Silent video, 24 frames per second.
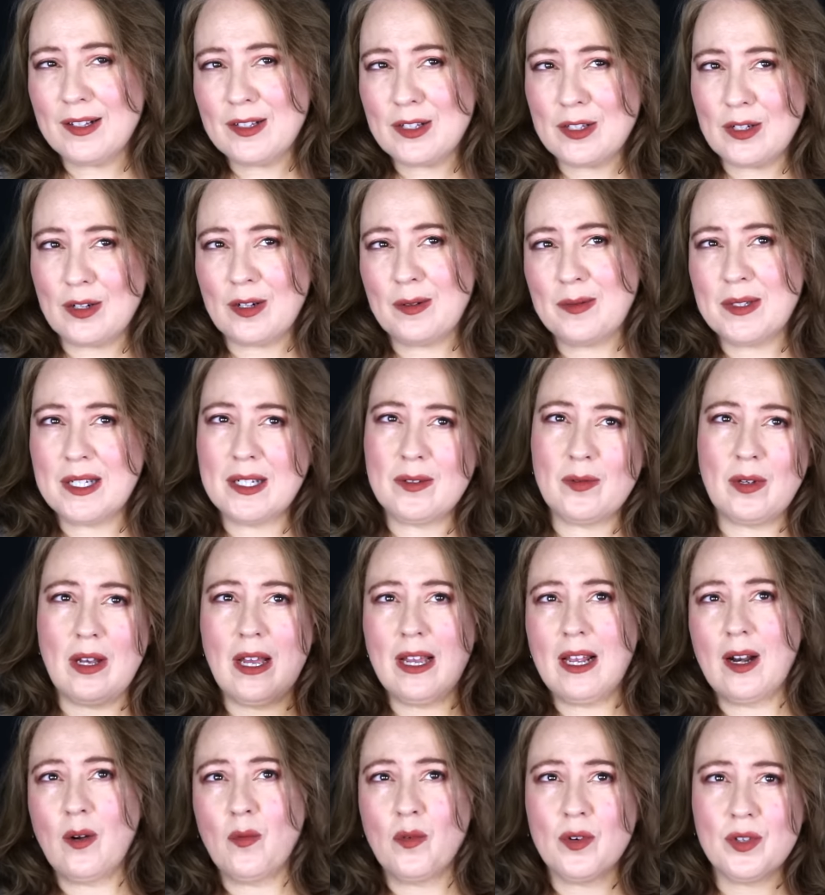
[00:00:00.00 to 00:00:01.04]
circumstances. Well, I
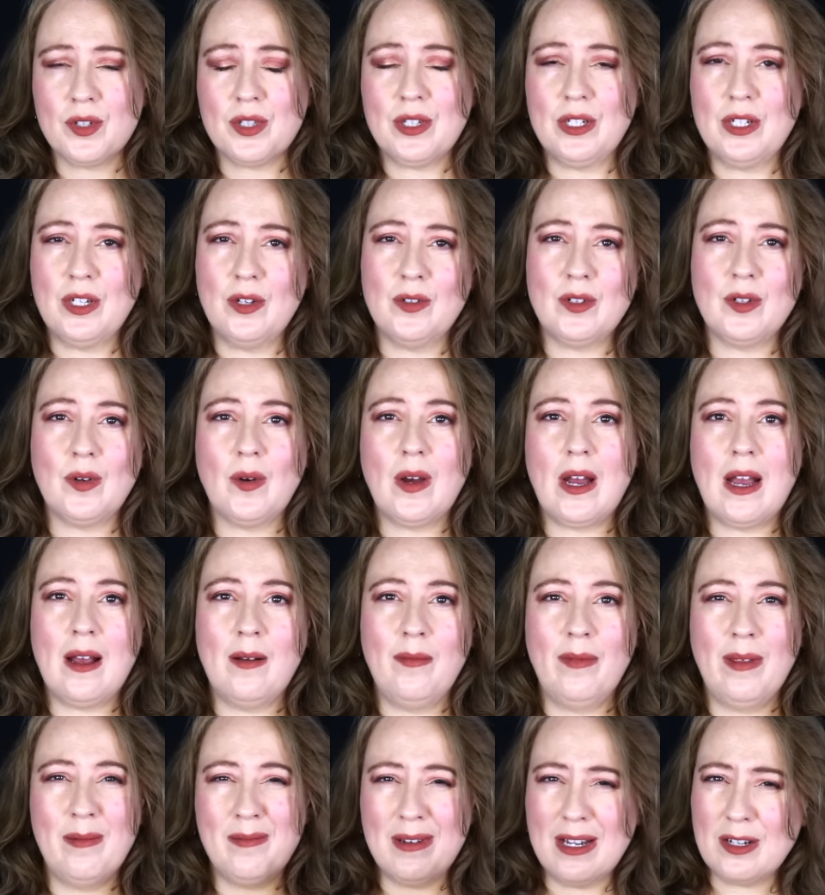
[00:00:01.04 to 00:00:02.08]
got it worse than you do. I'm,
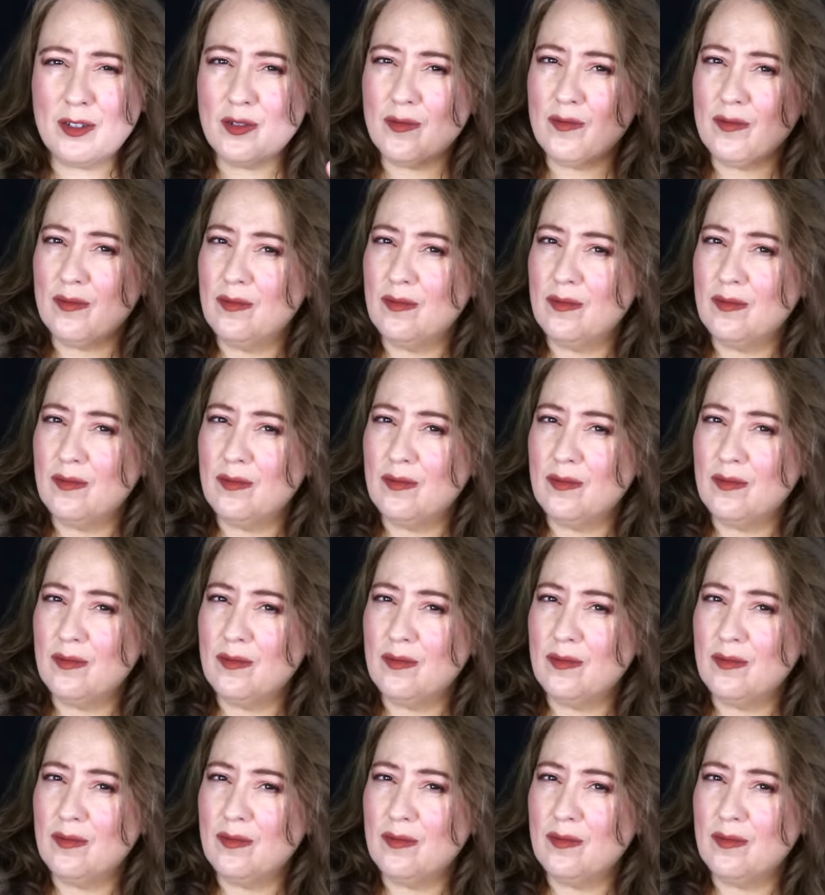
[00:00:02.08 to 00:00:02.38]
I'm not...